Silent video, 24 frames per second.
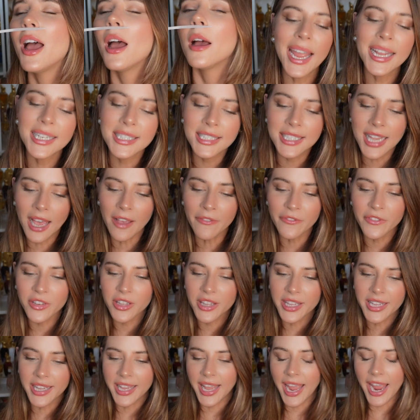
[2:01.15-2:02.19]
It
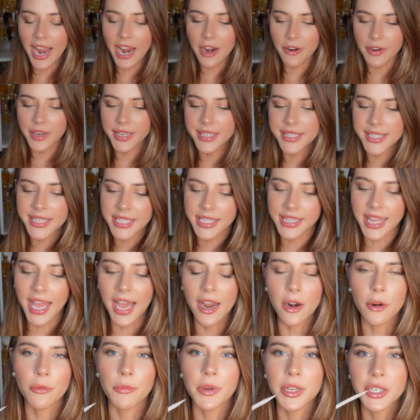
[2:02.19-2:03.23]
definitely carries
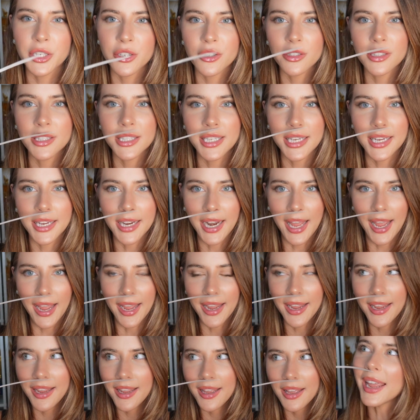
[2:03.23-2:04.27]
that original DNA.